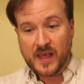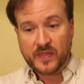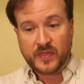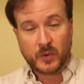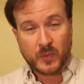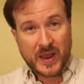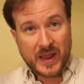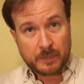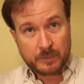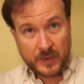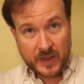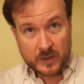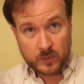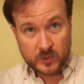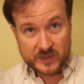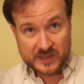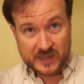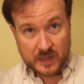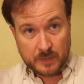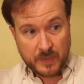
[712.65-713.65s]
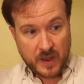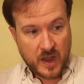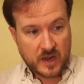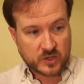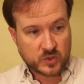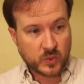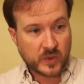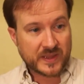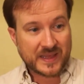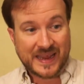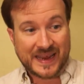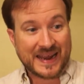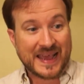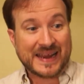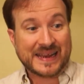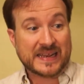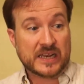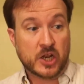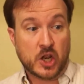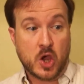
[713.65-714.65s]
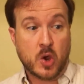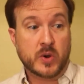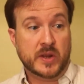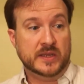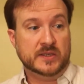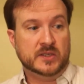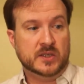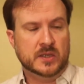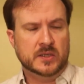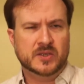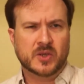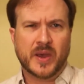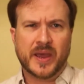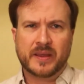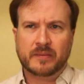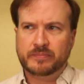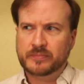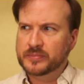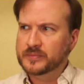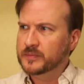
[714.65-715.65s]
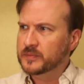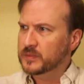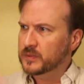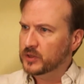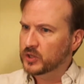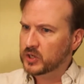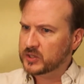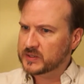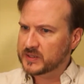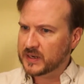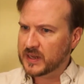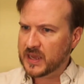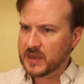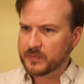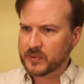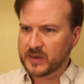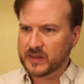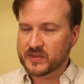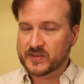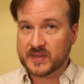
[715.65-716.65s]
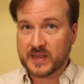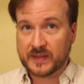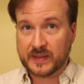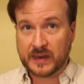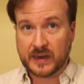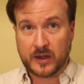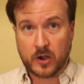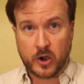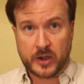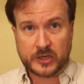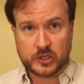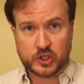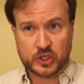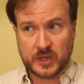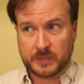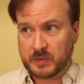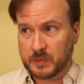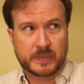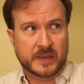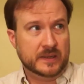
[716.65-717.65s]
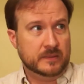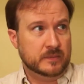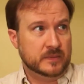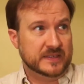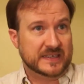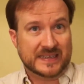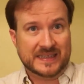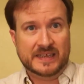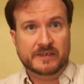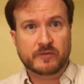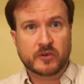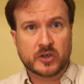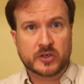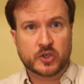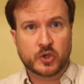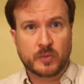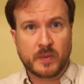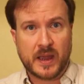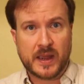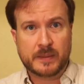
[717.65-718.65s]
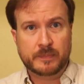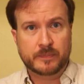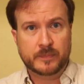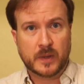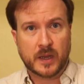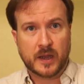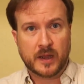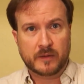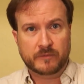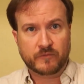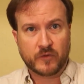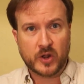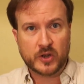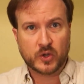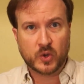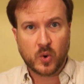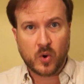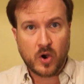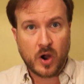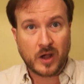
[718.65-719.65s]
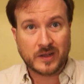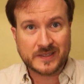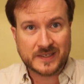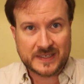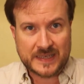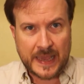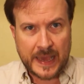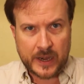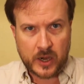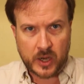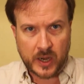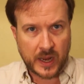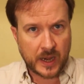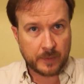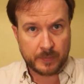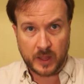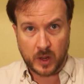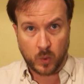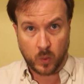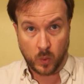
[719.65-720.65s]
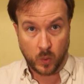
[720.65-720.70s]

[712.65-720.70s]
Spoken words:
the red button was in the box with it, and I didn't notice. So I looked it up and it said that it had already shipped and delivered to my front door on Saturday. And I'm like,